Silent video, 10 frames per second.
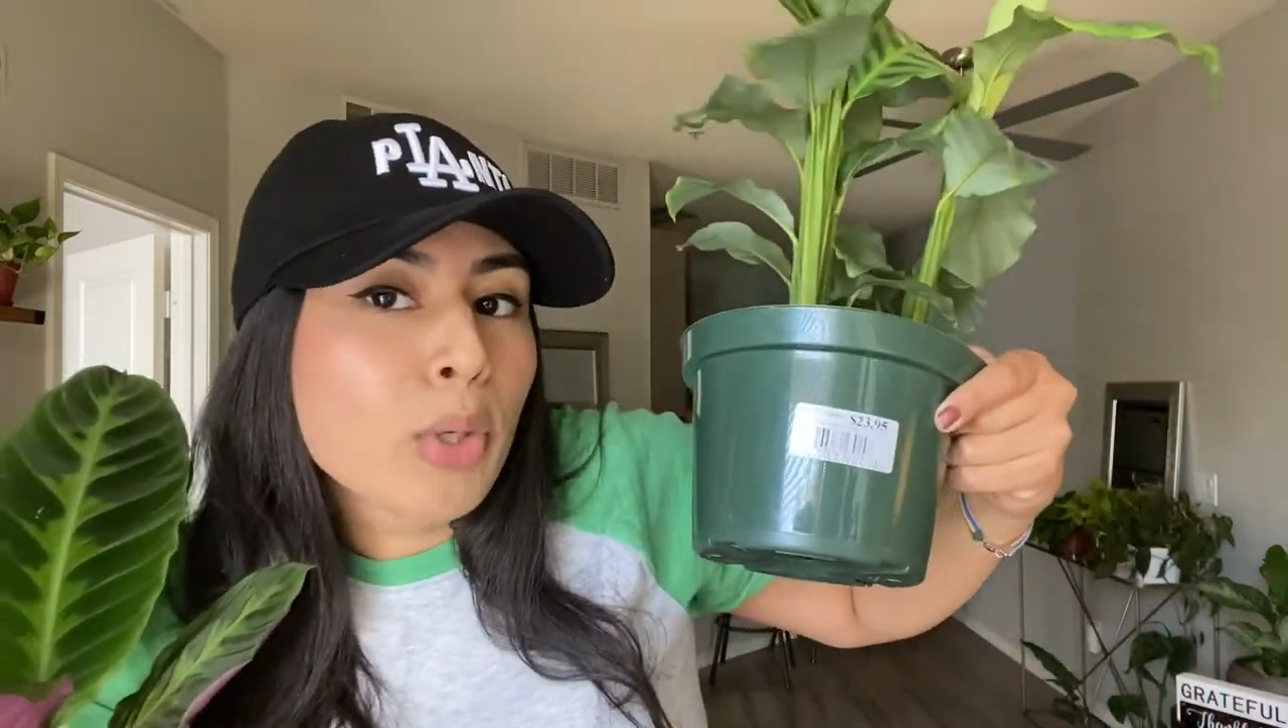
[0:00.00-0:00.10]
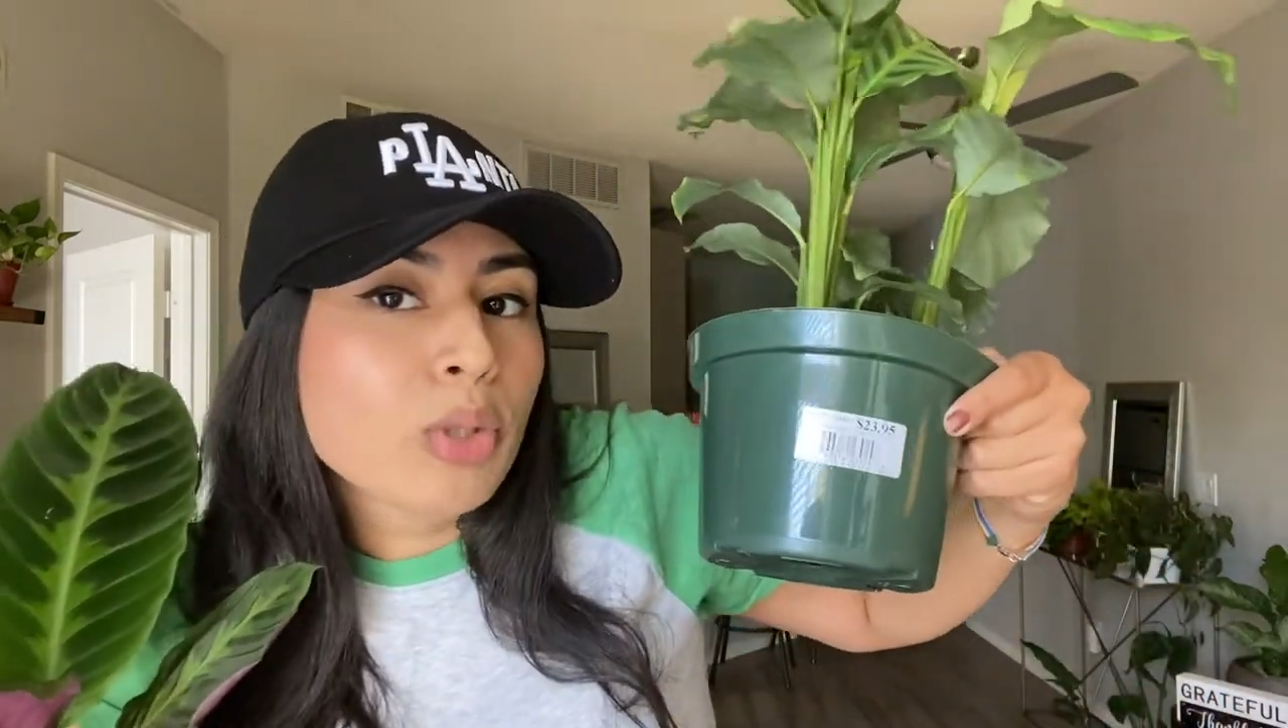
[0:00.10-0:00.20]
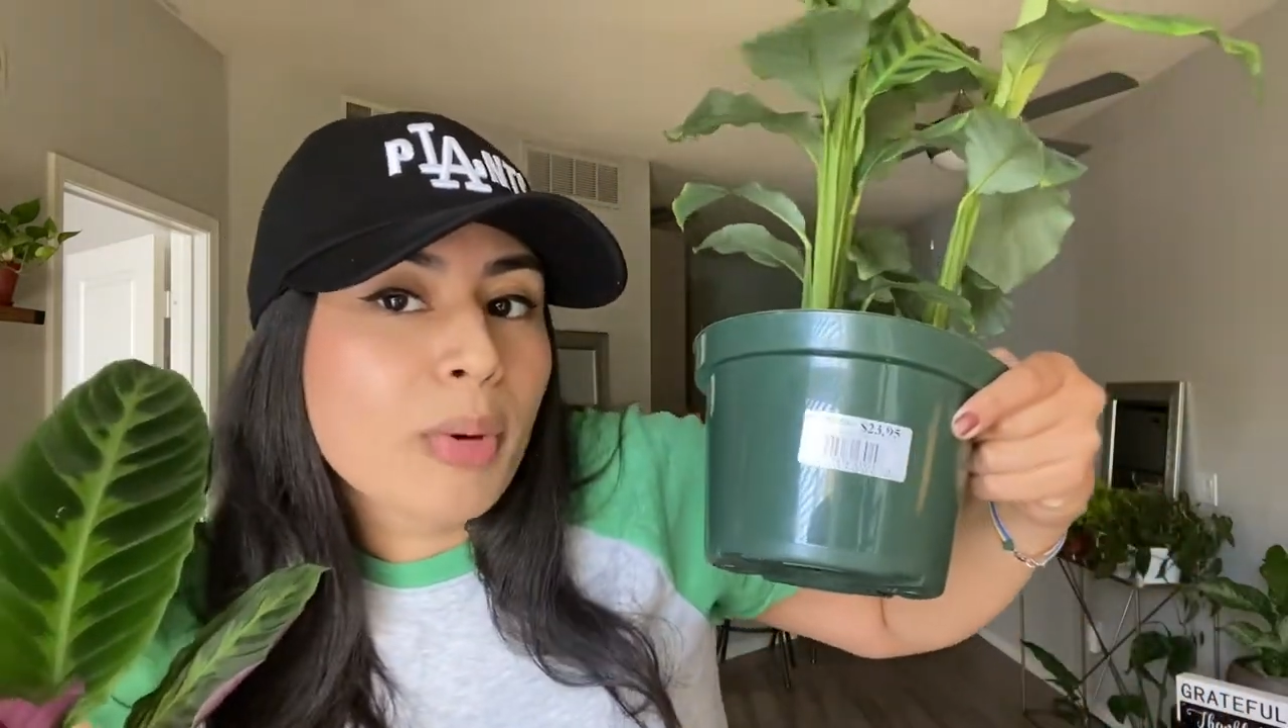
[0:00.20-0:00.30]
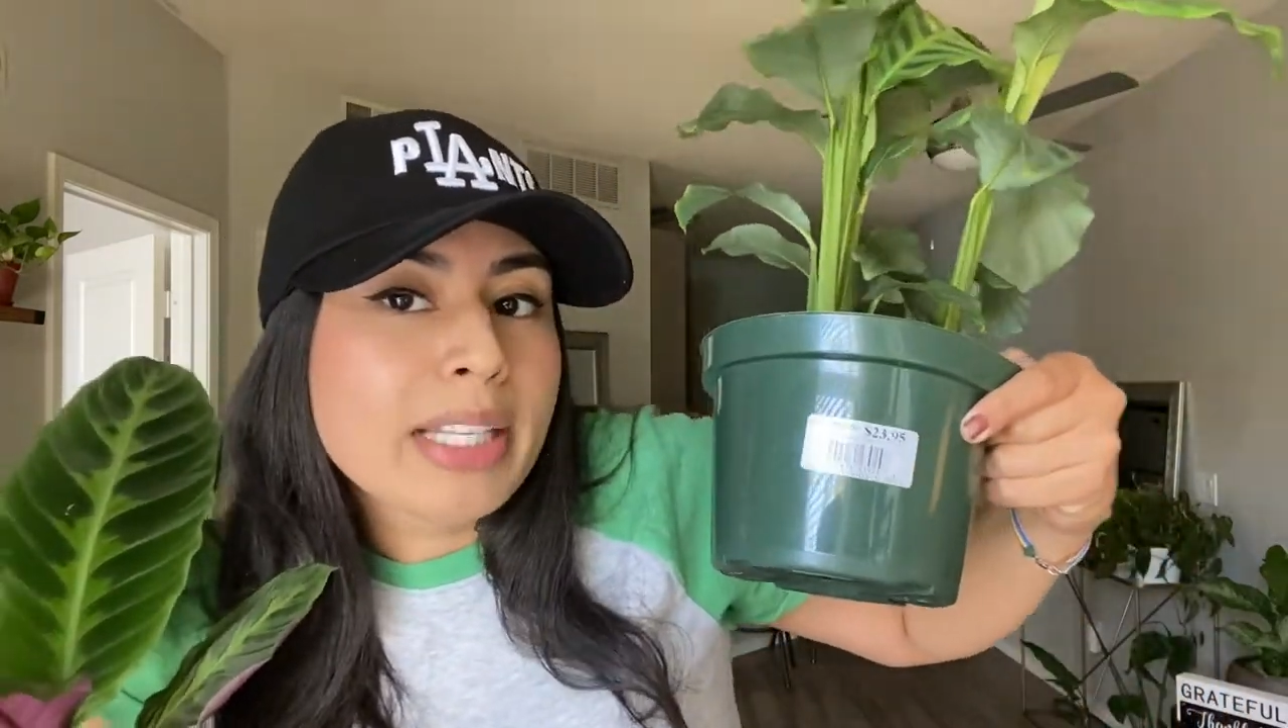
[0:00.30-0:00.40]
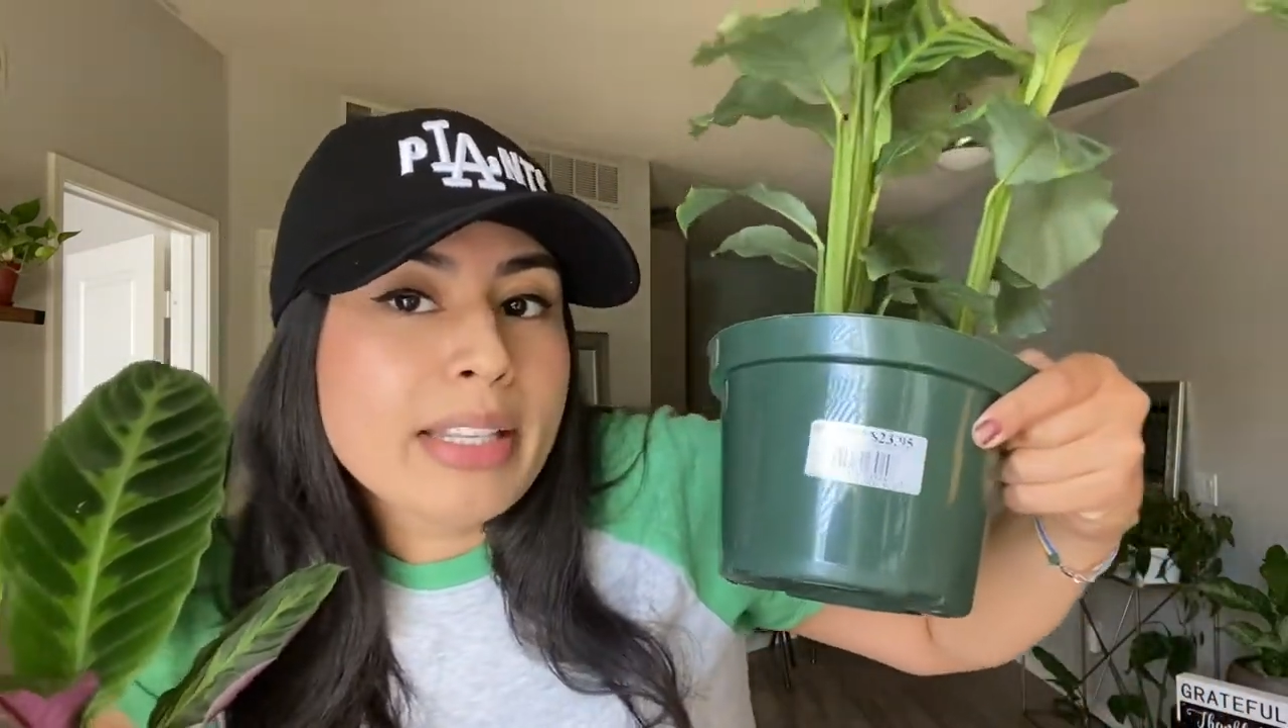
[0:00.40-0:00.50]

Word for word: right there.